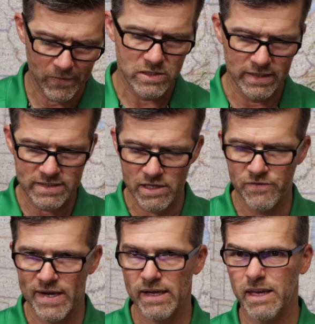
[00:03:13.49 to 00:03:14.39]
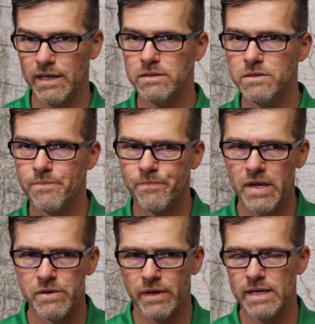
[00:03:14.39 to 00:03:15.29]
So let's say you've got kids
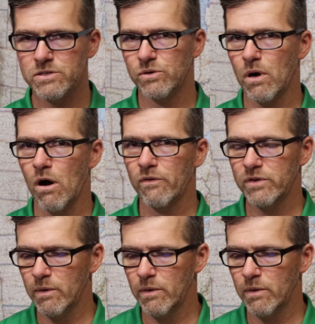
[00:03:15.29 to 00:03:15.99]
and your kids are off,